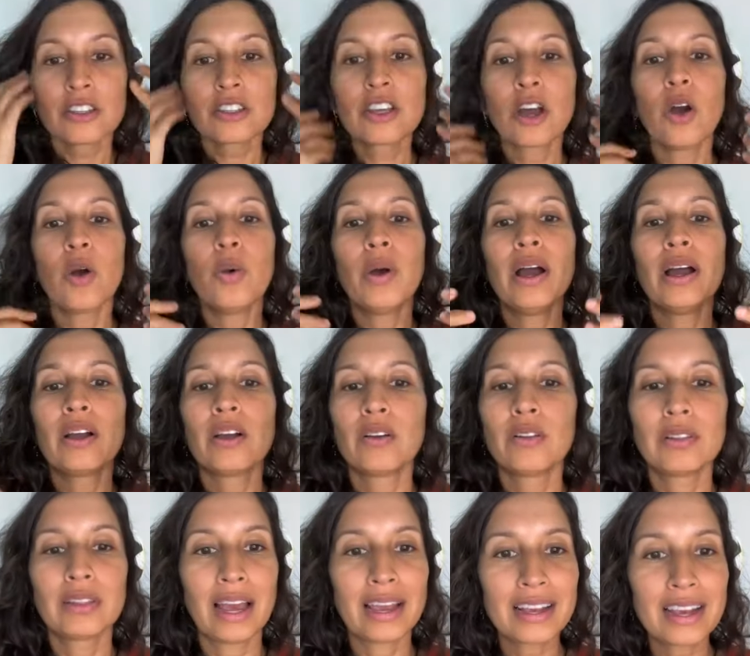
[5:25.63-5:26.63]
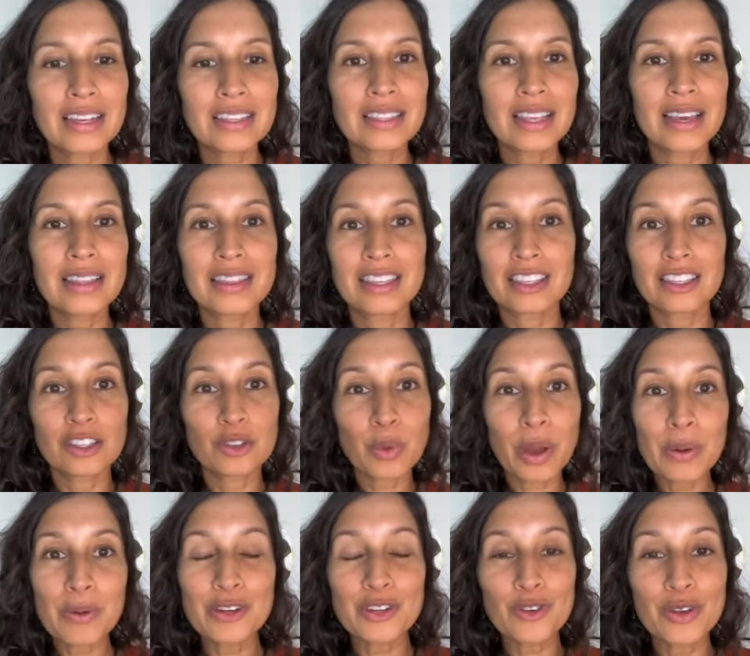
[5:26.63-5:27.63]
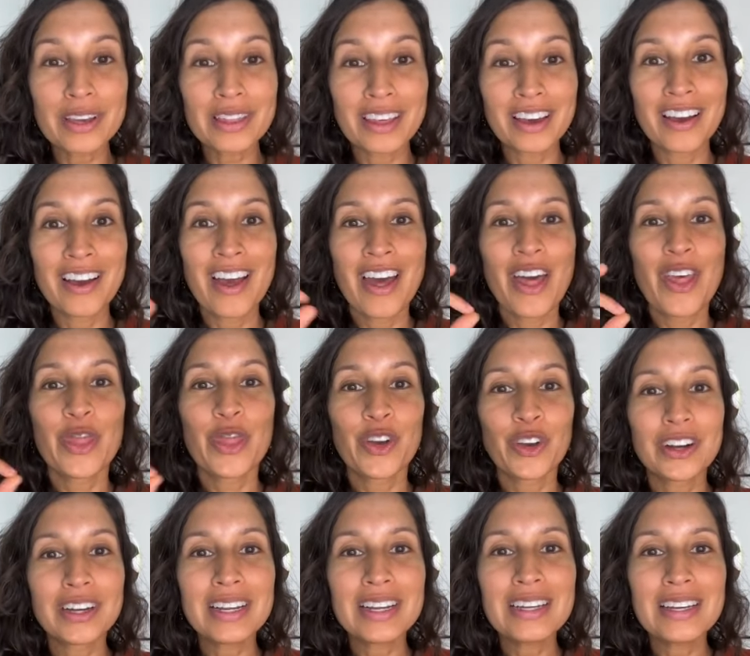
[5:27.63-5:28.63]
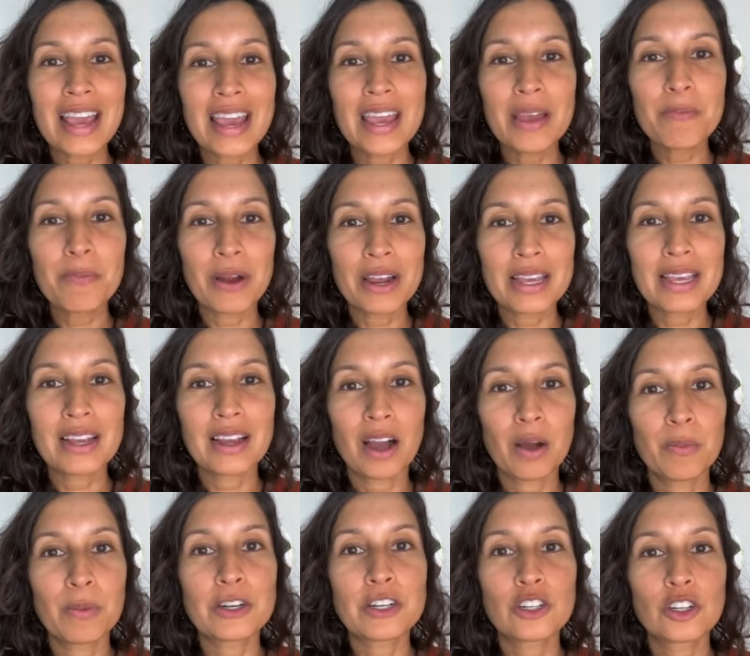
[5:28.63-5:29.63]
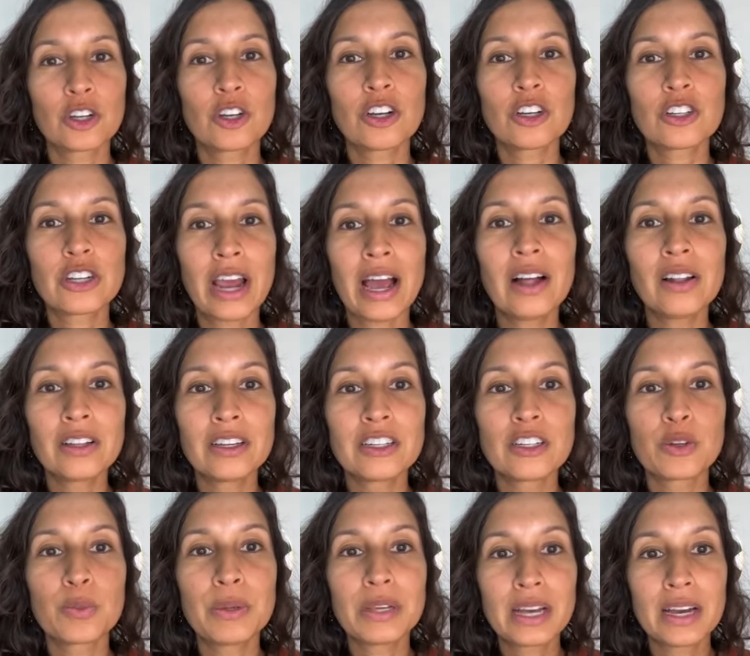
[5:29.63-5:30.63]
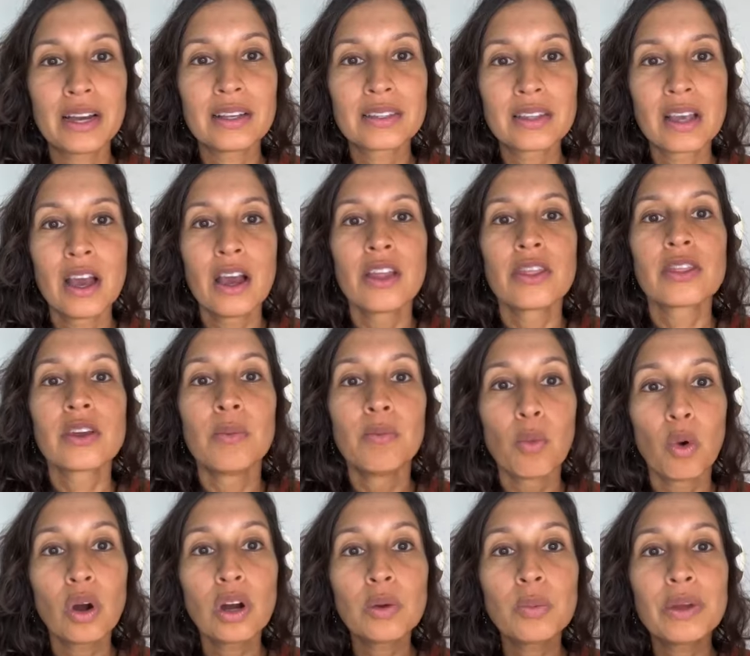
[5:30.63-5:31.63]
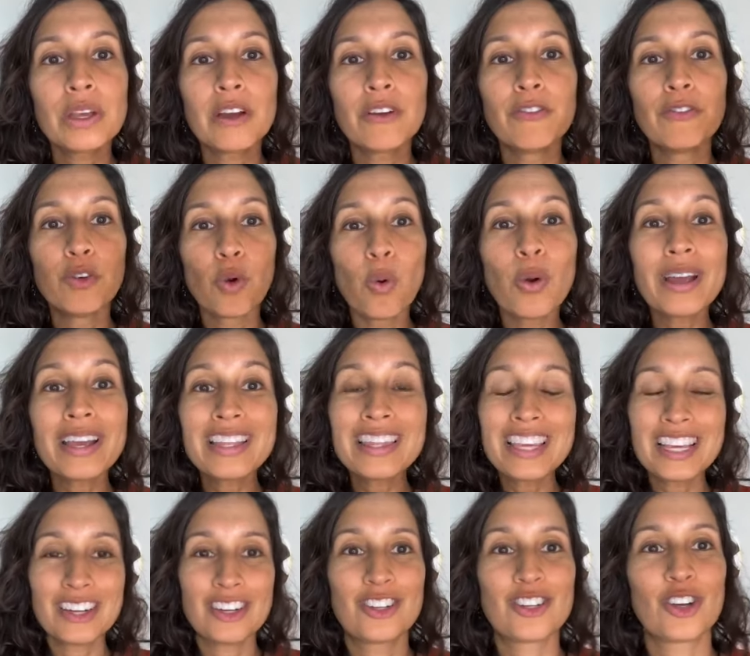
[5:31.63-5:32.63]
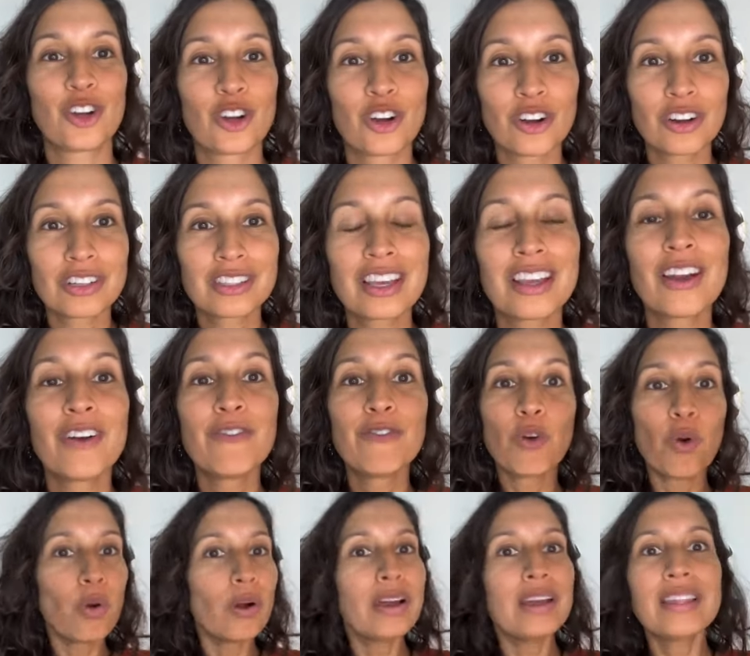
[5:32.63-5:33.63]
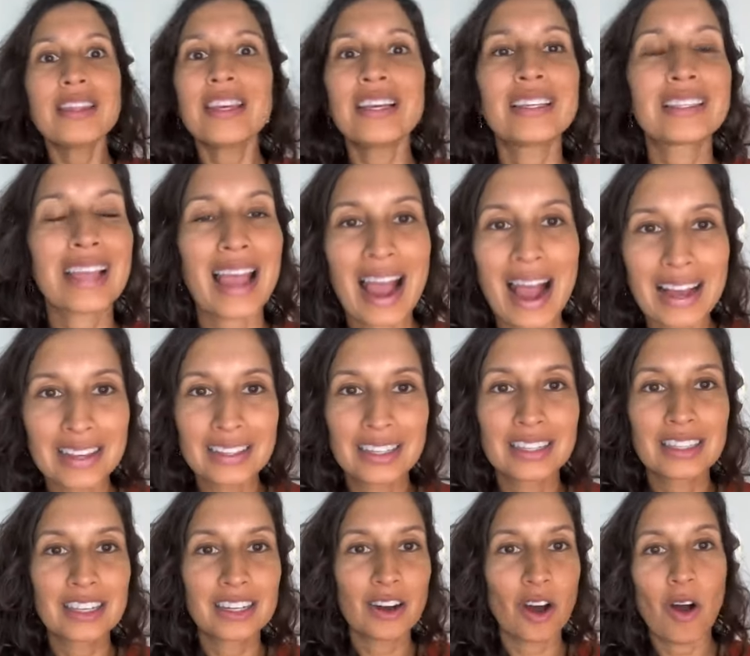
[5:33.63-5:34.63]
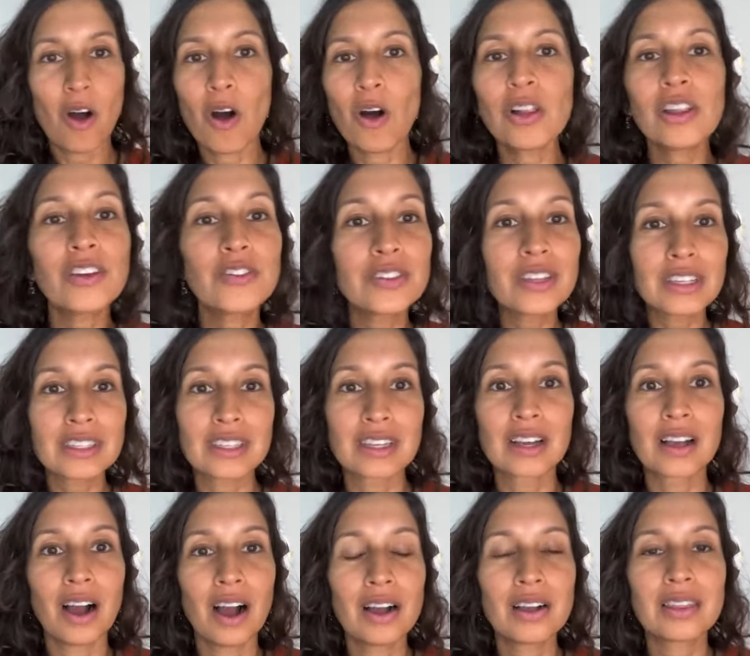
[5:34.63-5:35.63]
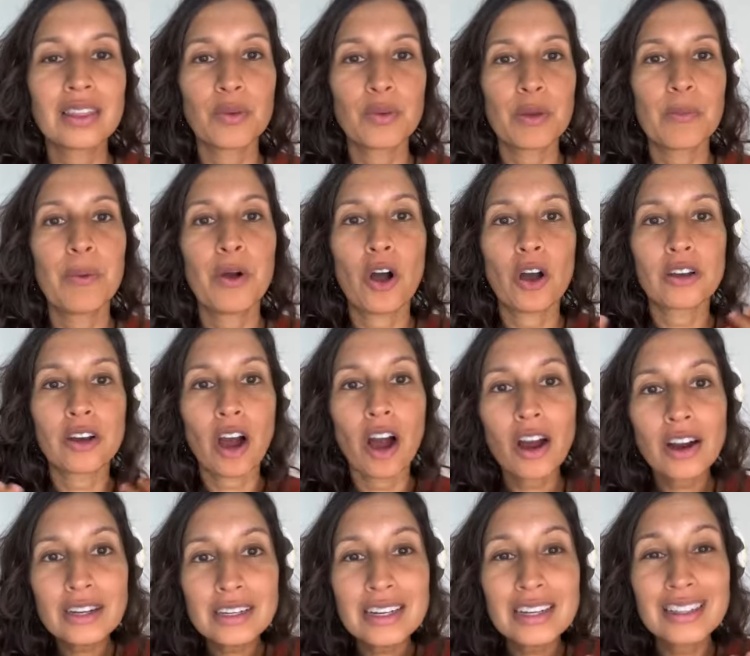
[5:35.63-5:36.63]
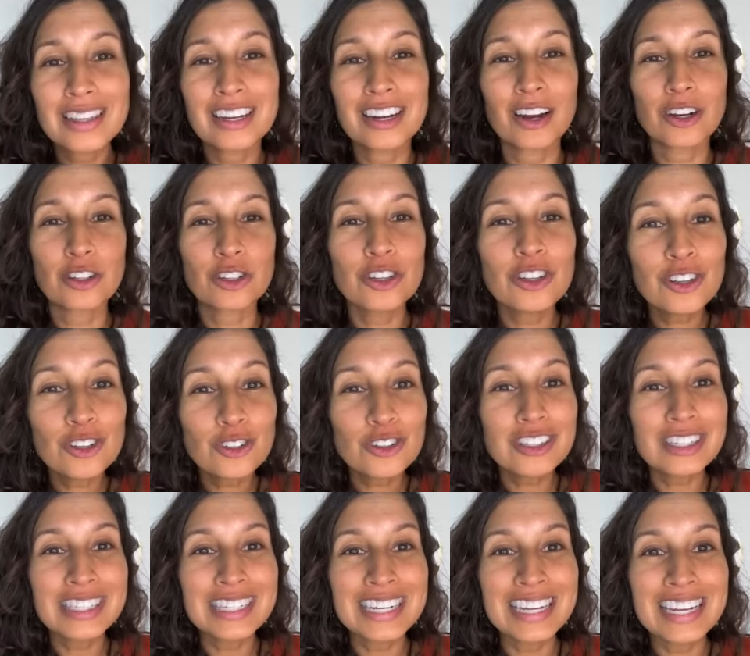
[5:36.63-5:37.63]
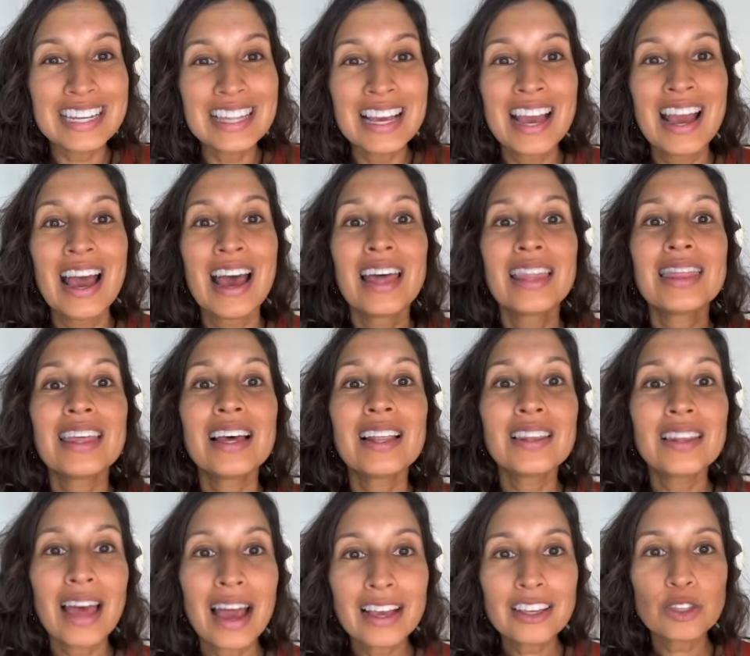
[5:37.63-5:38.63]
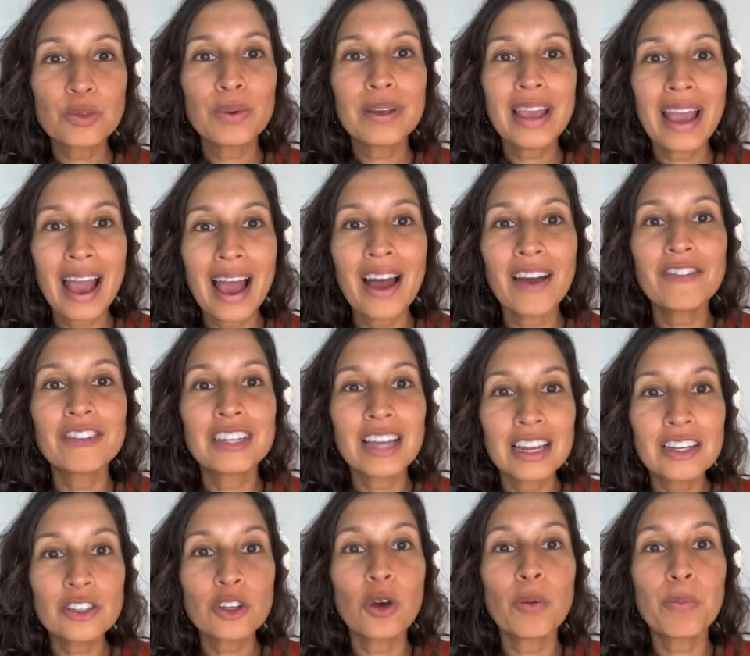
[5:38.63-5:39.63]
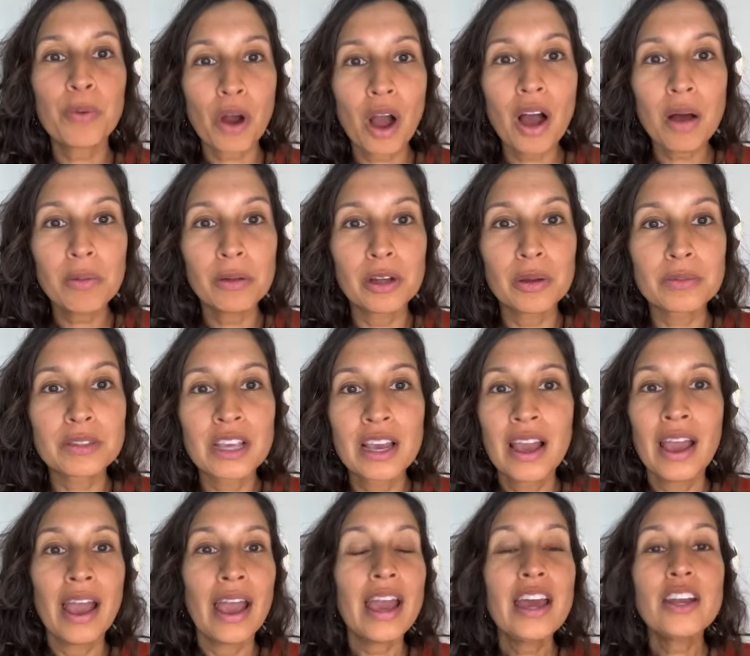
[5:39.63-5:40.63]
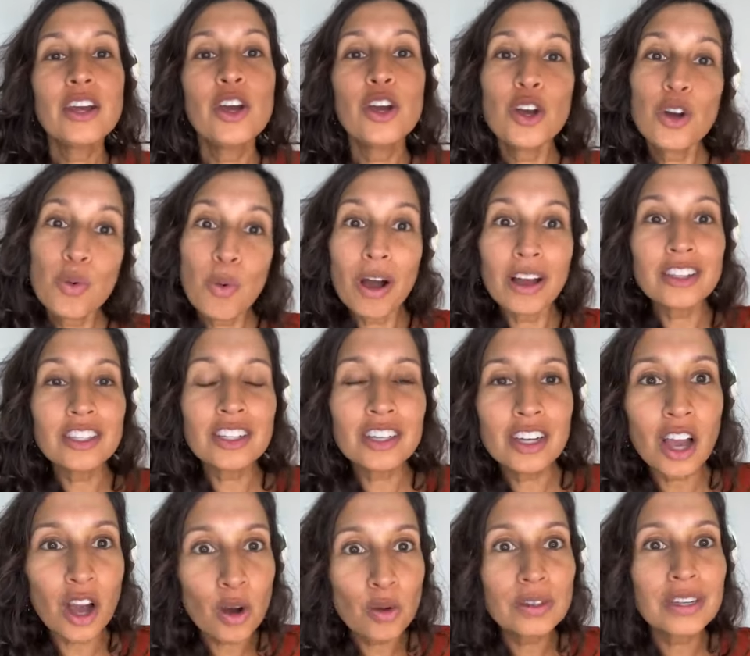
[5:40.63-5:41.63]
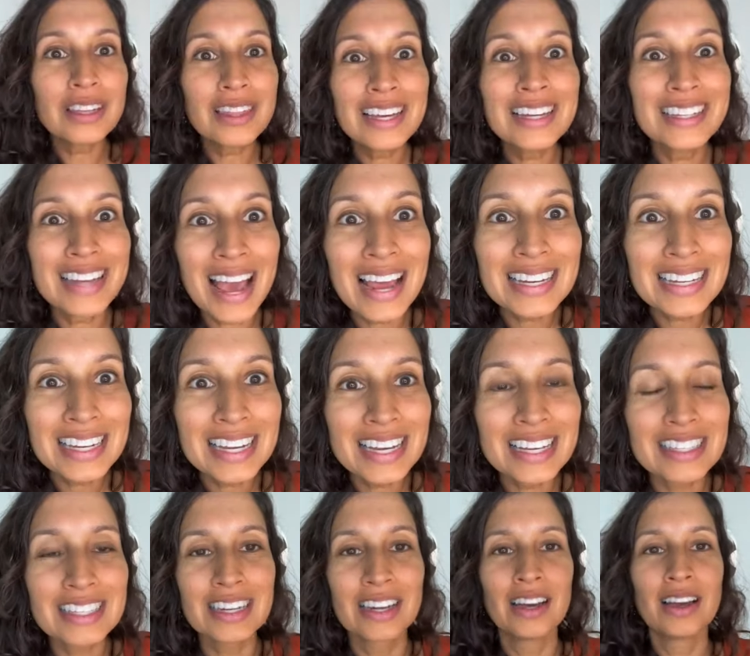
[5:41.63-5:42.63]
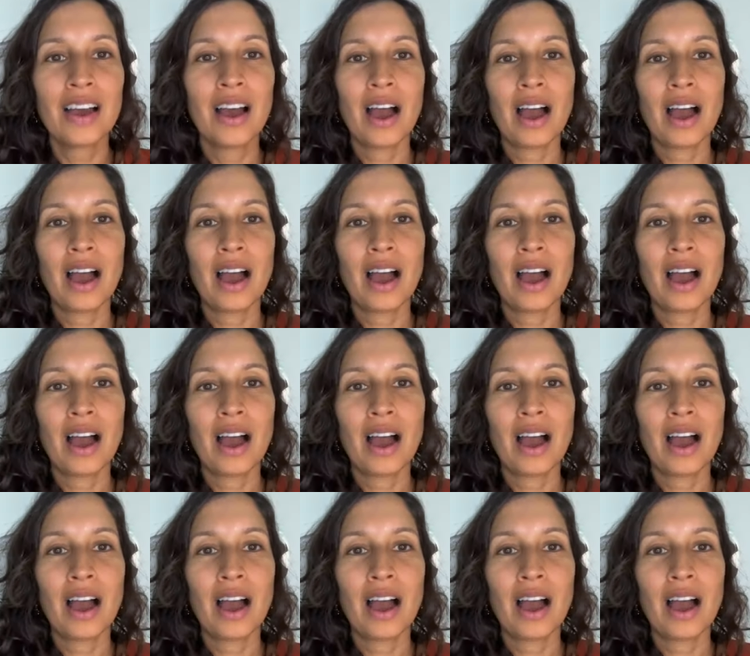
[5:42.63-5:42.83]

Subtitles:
So, like I said, this is why we're doing the 30-day Breaking Up with Sugar challenge, because the more we avoid these sugars and avoid these acids and all of this gunk that we put on our teeth and our children's teeth, the less we have dental problems. And who wants to go to the dentist?